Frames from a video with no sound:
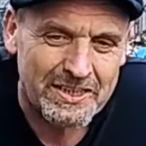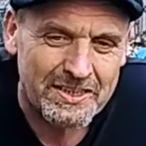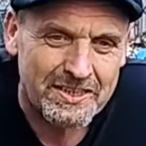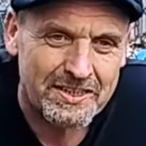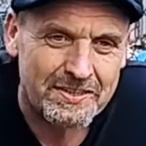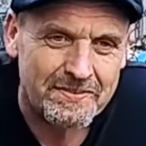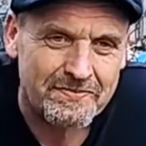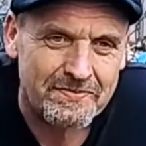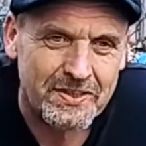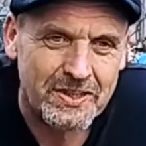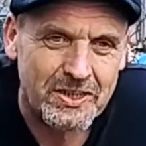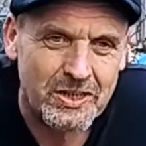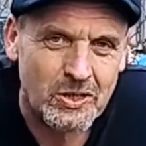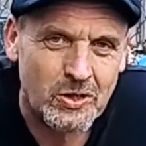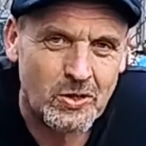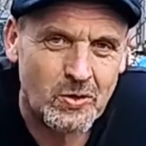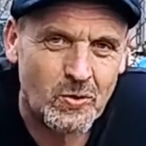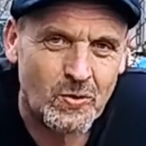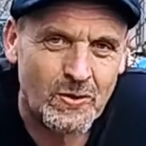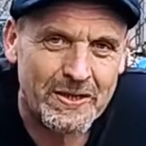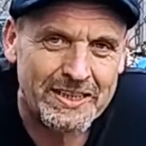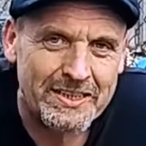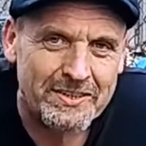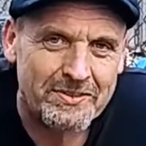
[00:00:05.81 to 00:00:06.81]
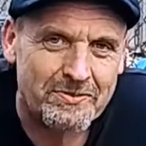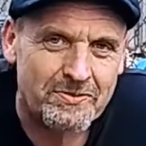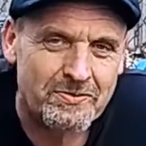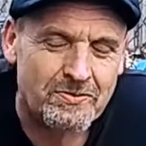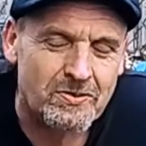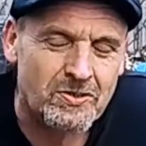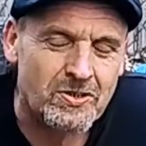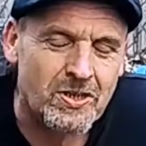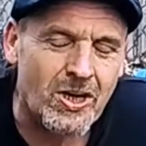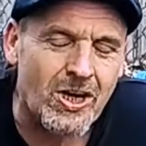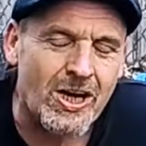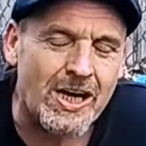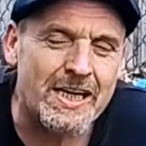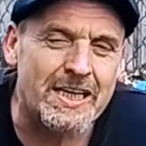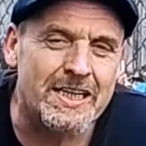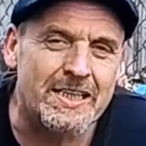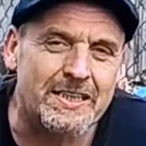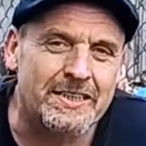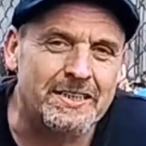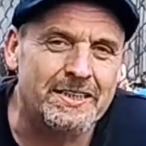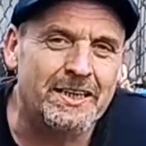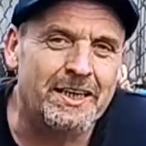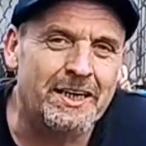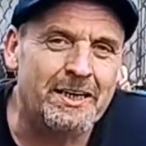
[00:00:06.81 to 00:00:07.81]
interview with
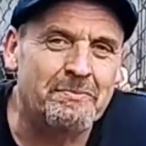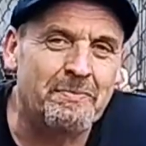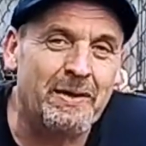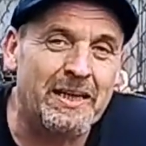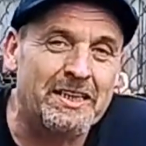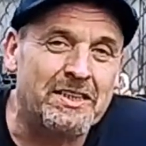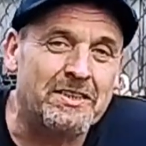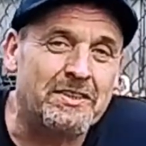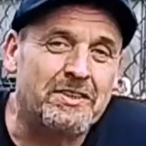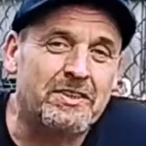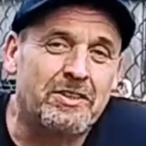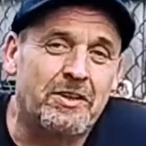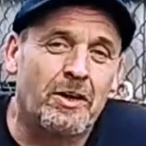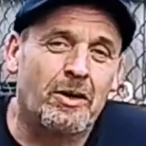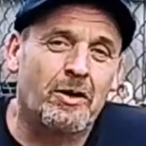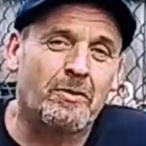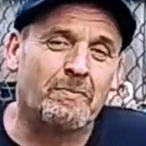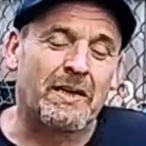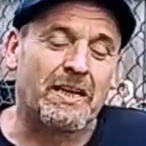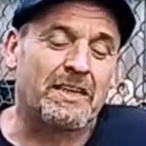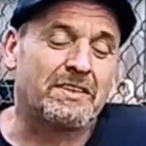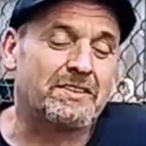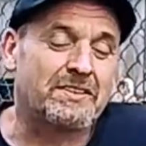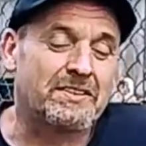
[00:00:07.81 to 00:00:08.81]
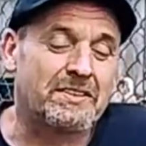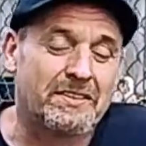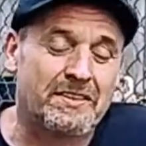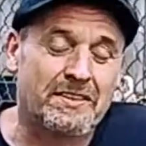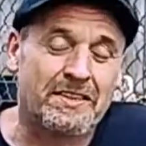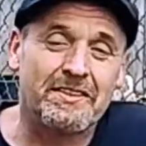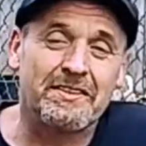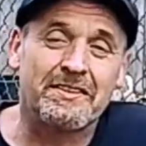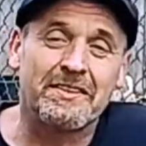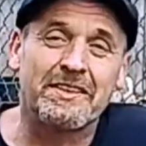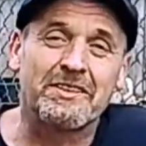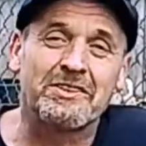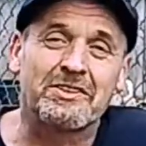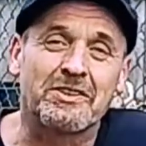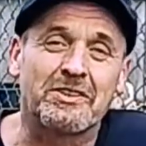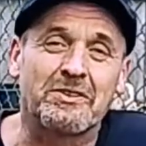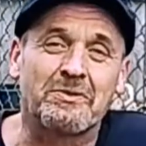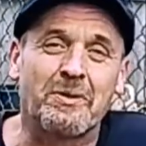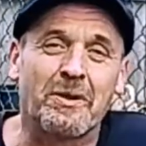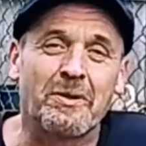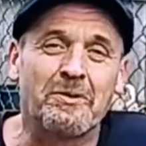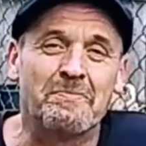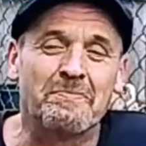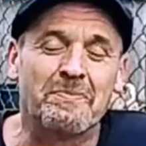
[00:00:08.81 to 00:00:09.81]
Ryan, I made a comment, and I think, to
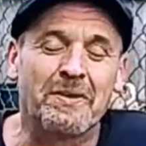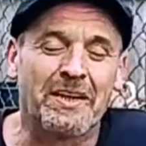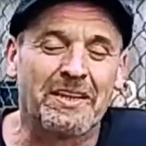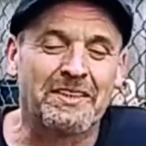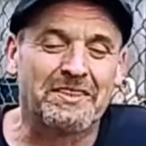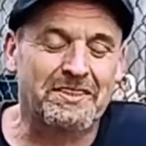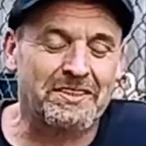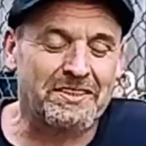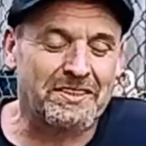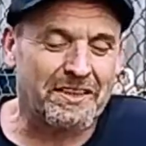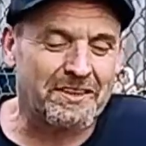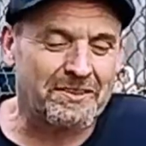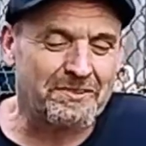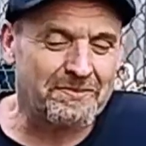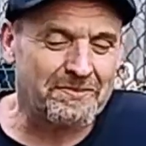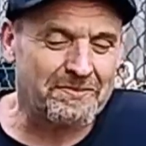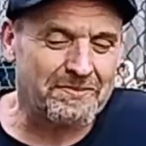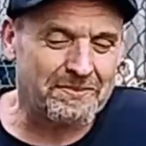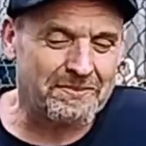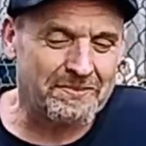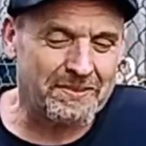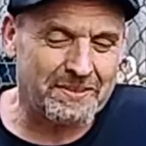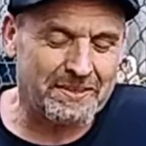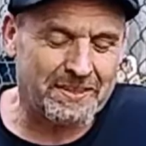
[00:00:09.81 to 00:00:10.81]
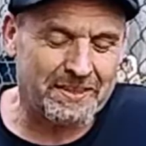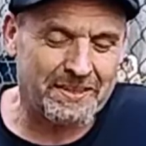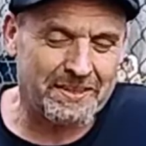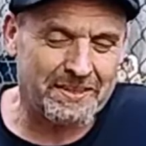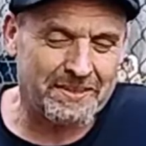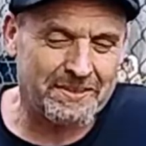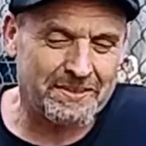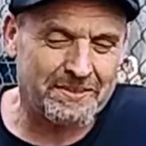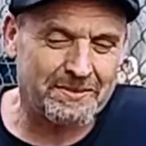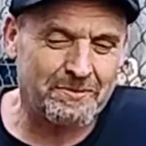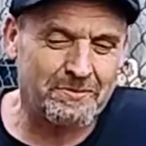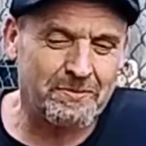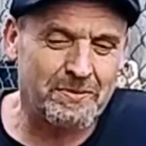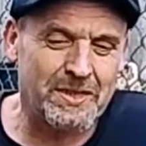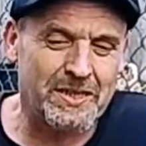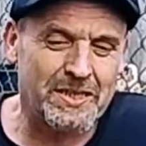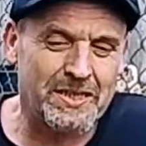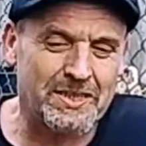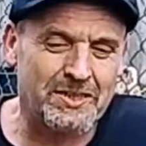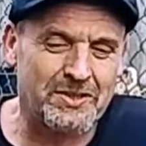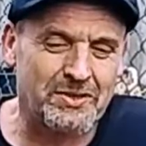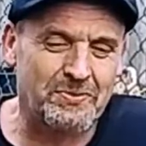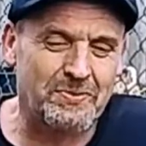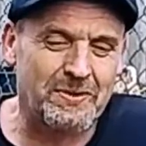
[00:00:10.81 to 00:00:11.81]
quote myself, the
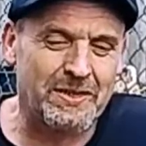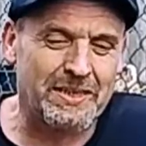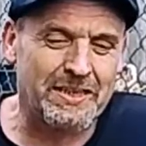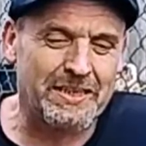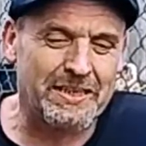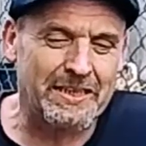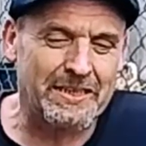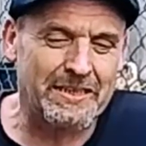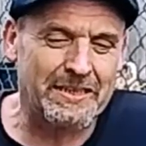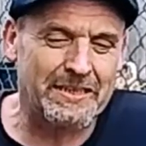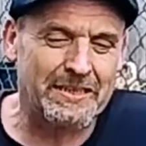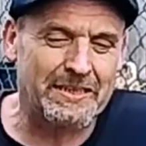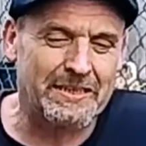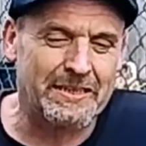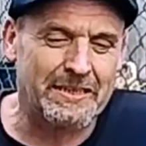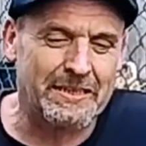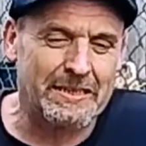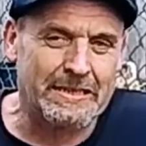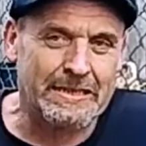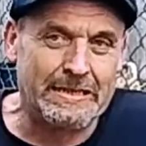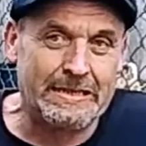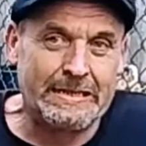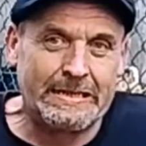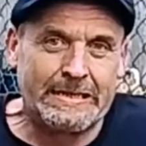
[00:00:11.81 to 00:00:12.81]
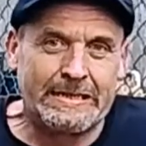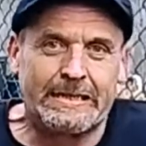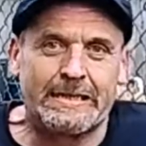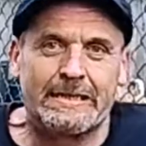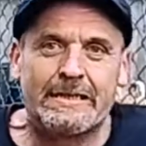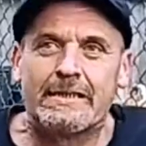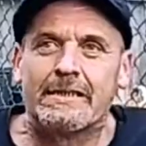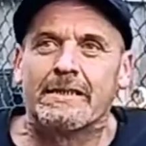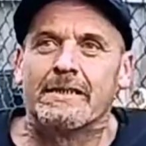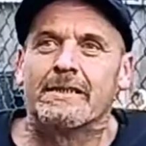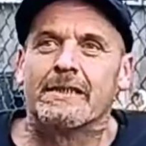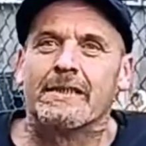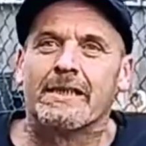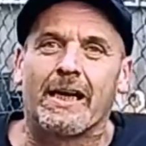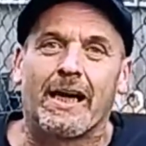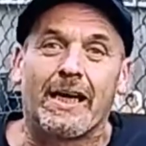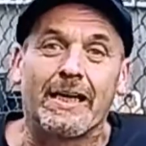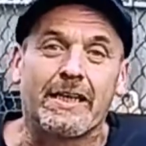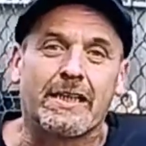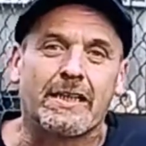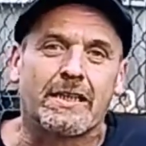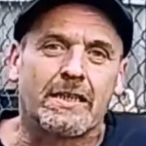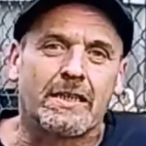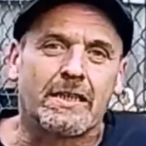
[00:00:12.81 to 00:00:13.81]
words were,
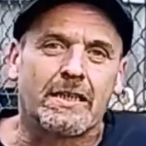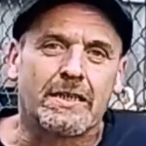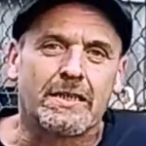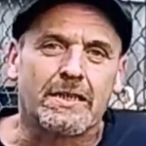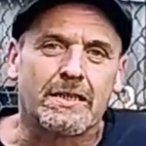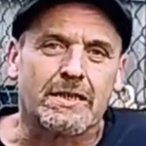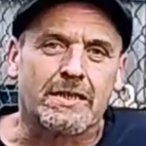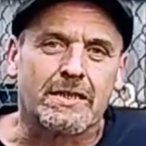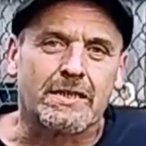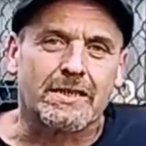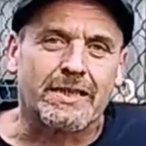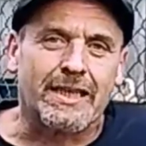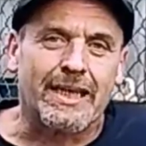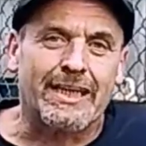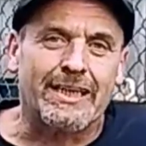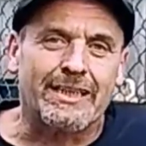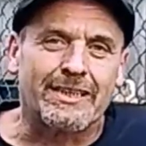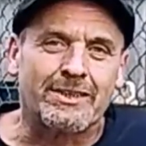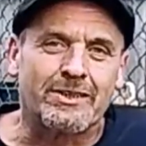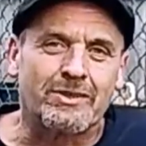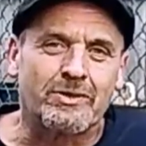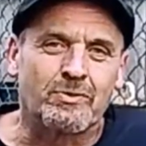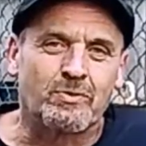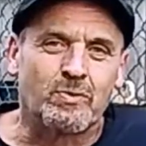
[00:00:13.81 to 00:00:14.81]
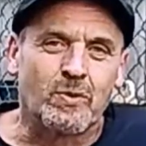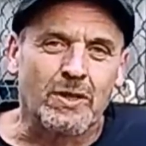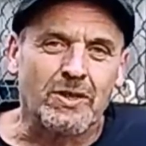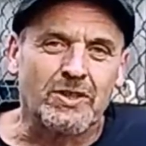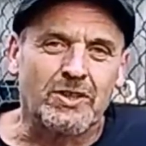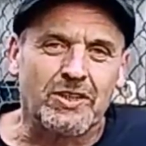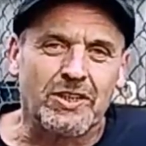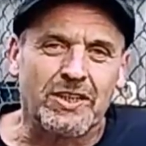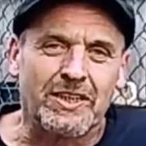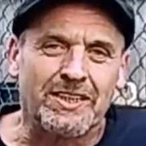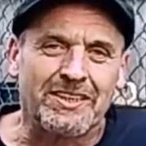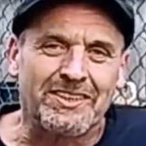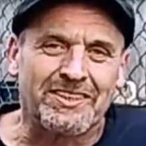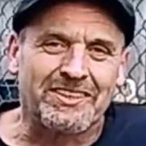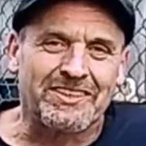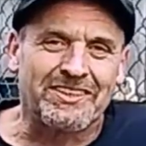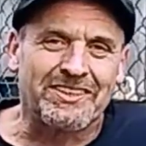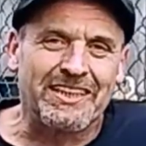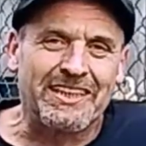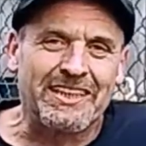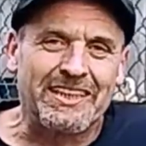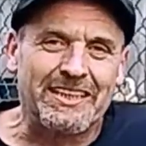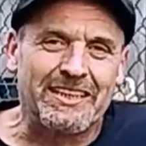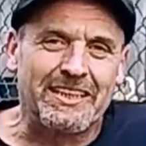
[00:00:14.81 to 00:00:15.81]
"I can't stand watching
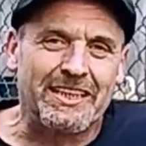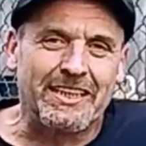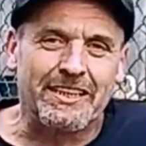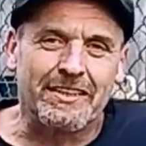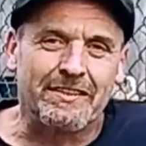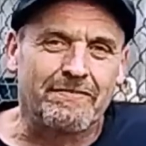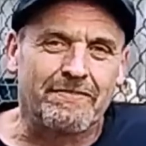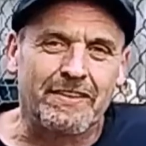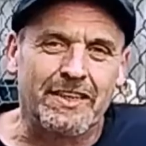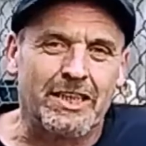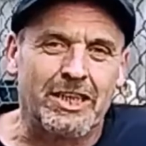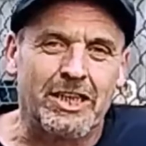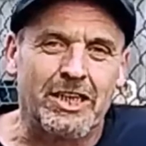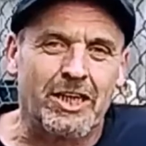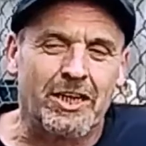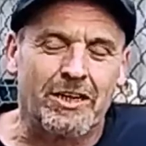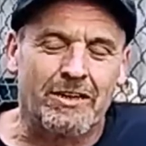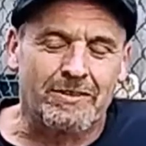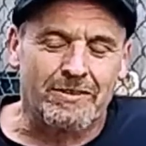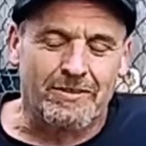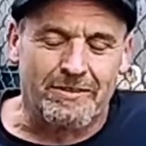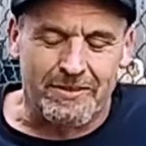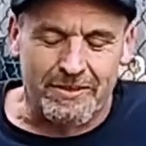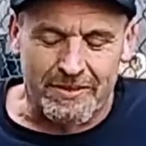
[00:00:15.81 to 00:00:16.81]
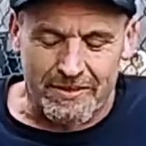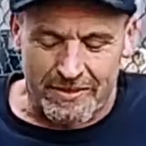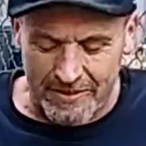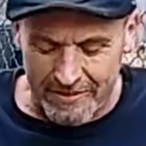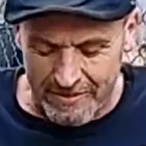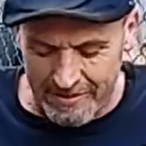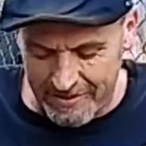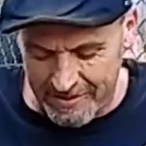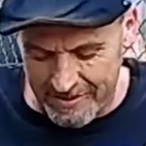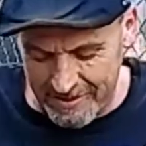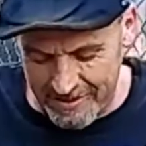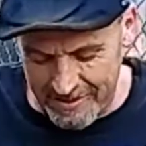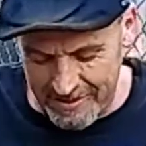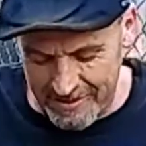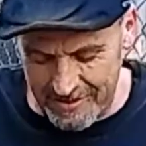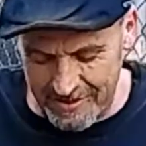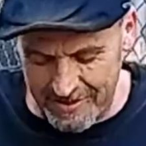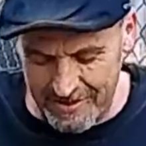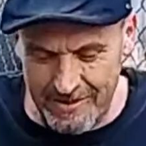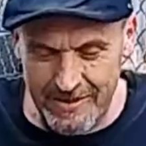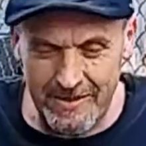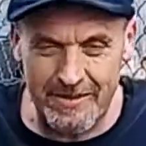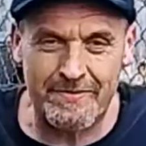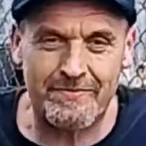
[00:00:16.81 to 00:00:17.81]
seeding videos."
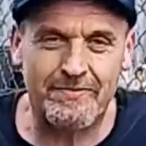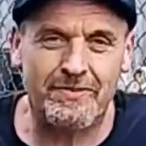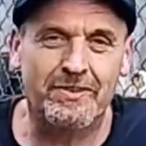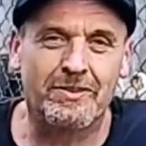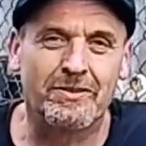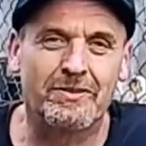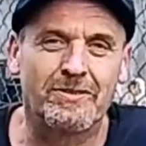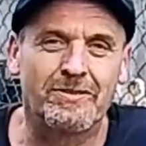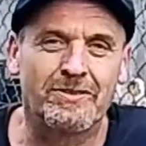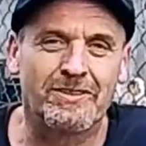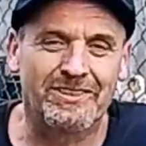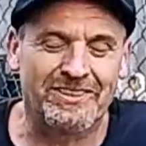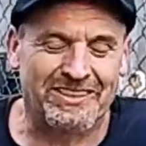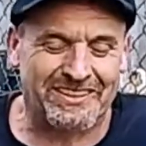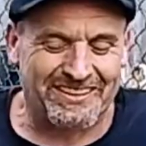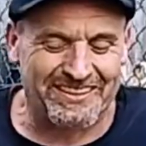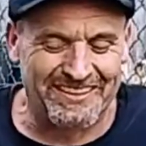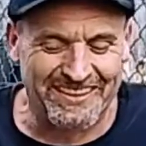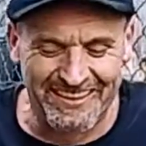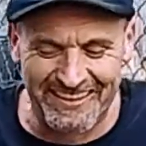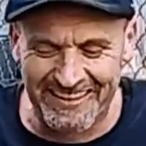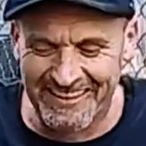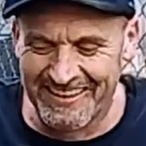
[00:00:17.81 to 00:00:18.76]
And of course,